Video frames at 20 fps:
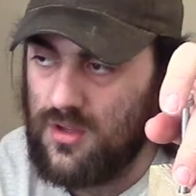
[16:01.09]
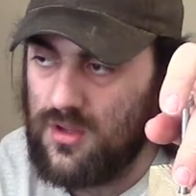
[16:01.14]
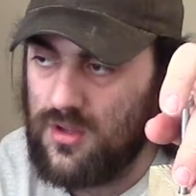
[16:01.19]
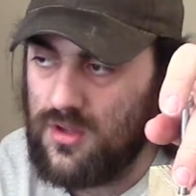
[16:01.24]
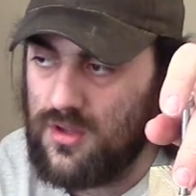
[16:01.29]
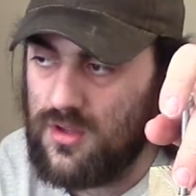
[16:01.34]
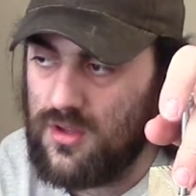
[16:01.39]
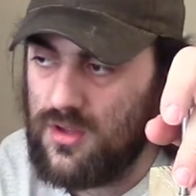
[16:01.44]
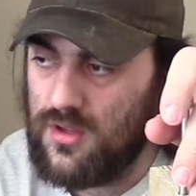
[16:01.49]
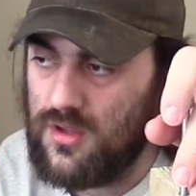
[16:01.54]

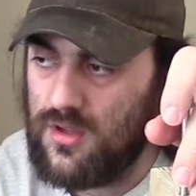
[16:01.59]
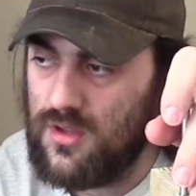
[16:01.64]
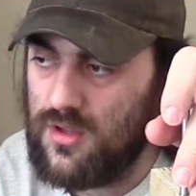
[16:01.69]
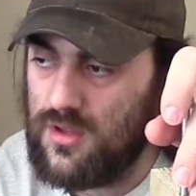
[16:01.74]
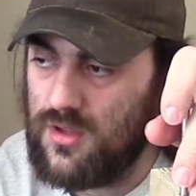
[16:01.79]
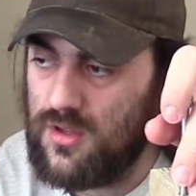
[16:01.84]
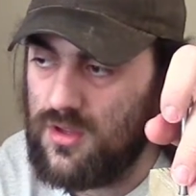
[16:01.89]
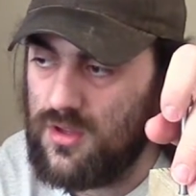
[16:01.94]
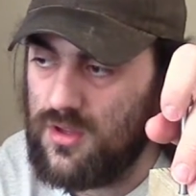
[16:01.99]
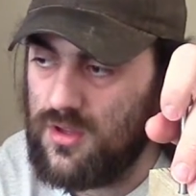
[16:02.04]

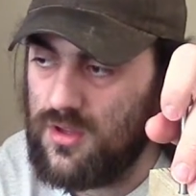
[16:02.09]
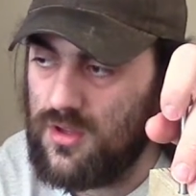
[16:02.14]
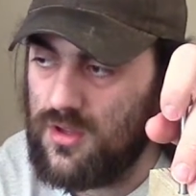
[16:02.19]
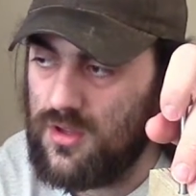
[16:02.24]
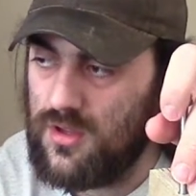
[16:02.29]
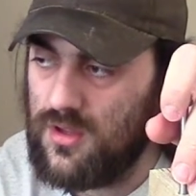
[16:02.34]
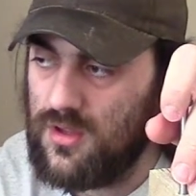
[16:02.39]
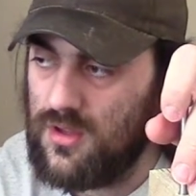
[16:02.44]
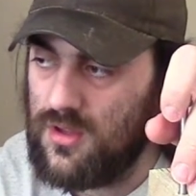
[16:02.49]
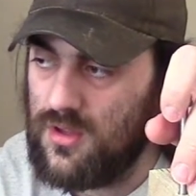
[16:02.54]

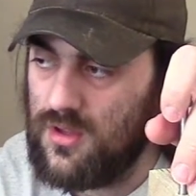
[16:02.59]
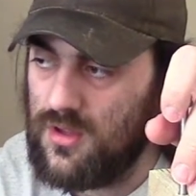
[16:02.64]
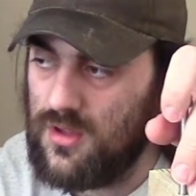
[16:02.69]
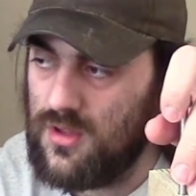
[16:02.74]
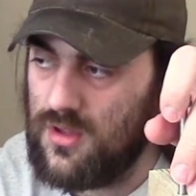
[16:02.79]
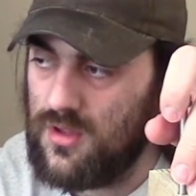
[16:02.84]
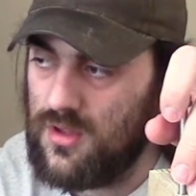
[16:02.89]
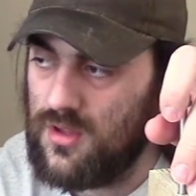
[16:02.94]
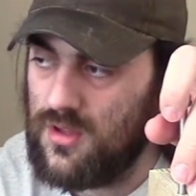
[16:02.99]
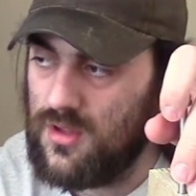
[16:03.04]

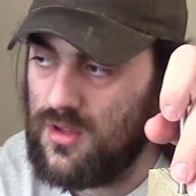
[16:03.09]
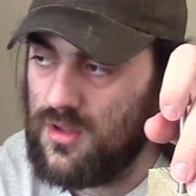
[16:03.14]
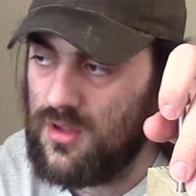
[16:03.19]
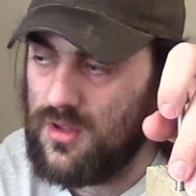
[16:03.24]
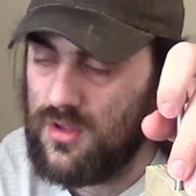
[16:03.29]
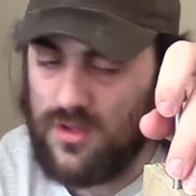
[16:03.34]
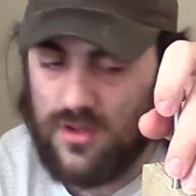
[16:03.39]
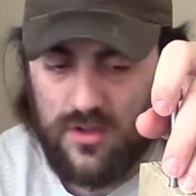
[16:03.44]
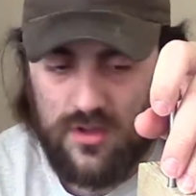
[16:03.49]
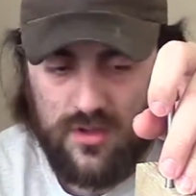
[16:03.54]

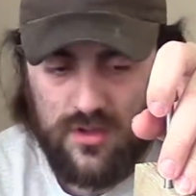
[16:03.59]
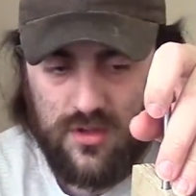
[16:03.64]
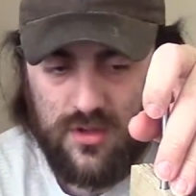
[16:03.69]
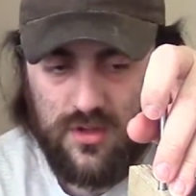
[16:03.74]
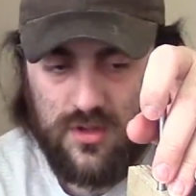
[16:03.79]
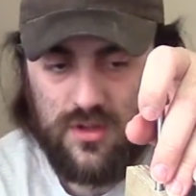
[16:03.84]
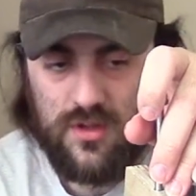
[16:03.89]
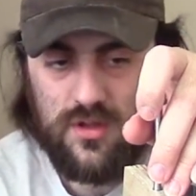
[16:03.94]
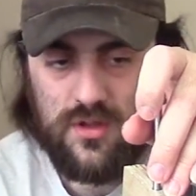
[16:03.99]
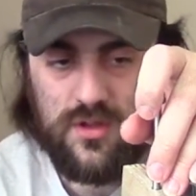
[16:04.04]

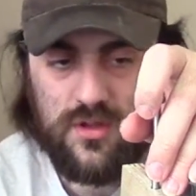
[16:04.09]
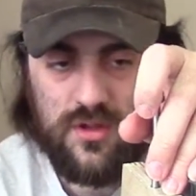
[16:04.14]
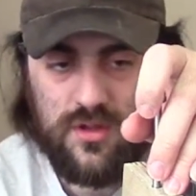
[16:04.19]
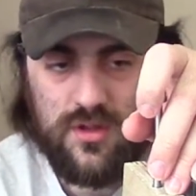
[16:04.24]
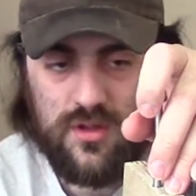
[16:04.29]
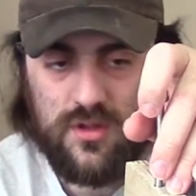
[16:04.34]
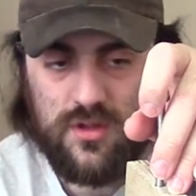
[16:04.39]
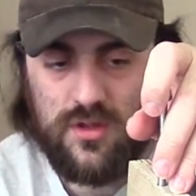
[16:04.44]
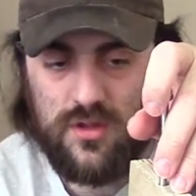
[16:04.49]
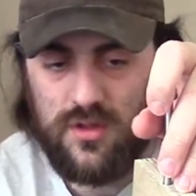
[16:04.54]

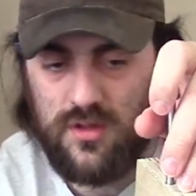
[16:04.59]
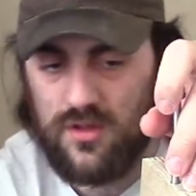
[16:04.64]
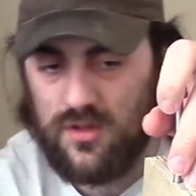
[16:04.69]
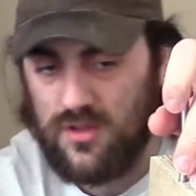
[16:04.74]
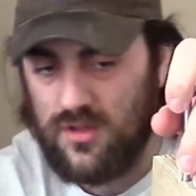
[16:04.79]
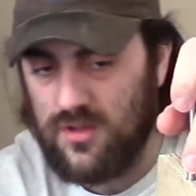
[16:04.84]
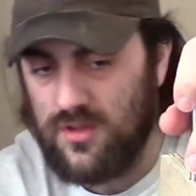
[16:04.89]
This person isn't speaking.